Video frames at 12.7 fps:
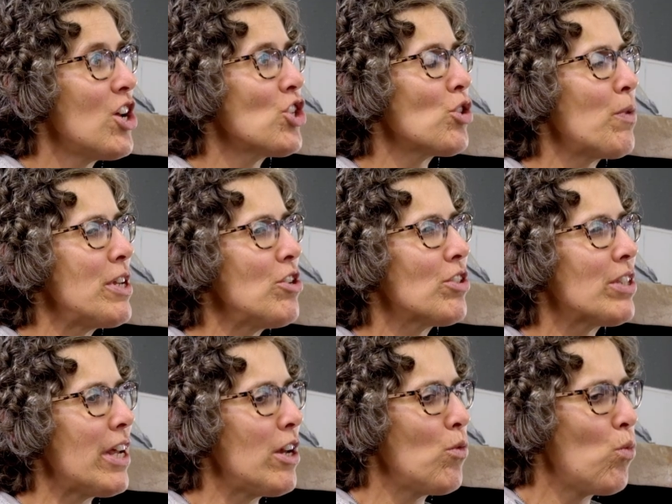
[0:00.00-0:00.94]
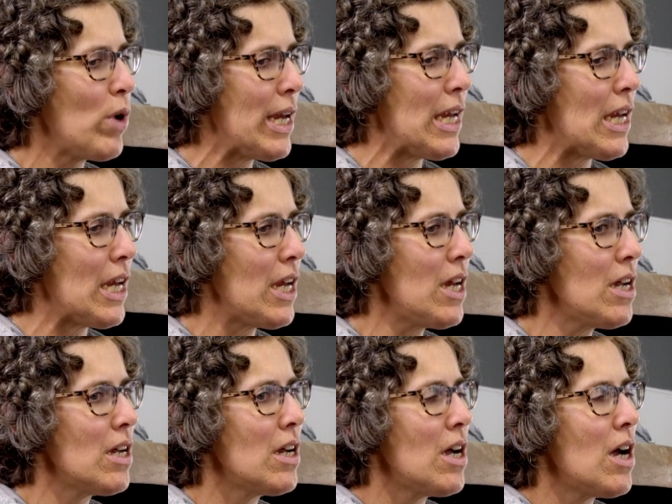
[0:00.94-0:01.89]
So when you say we,
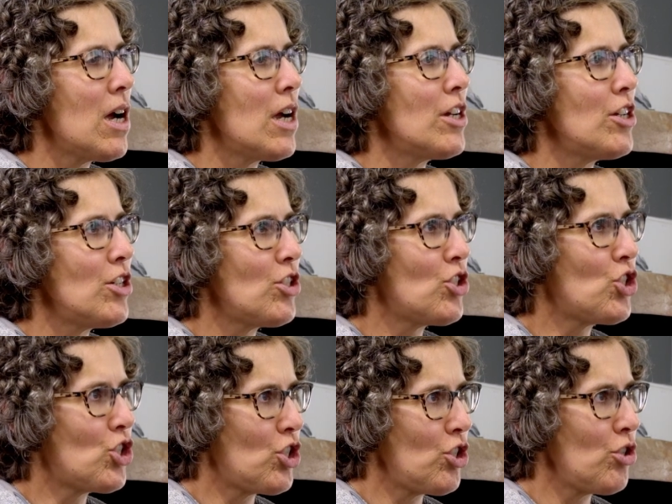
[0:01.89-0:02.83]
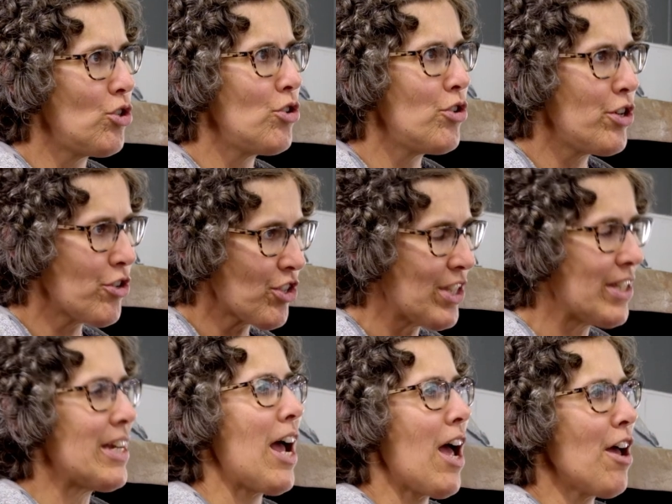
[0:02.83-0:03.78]
do your
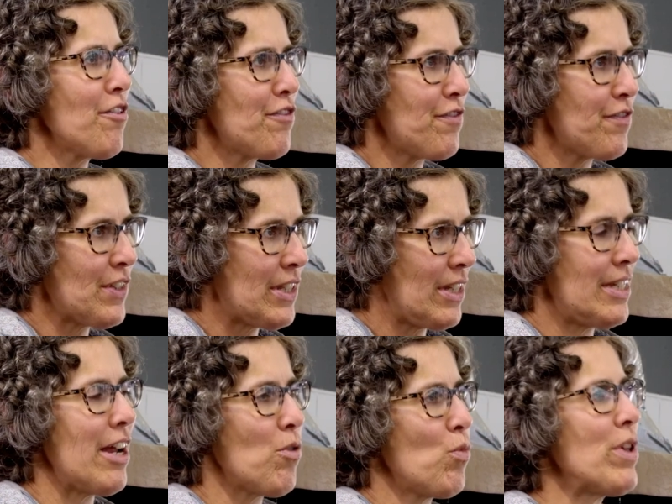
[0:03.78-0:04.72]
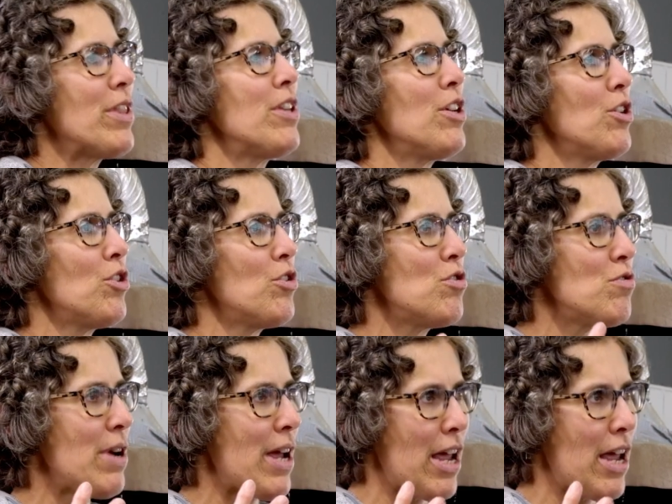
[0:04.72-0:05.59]
staff sit down with you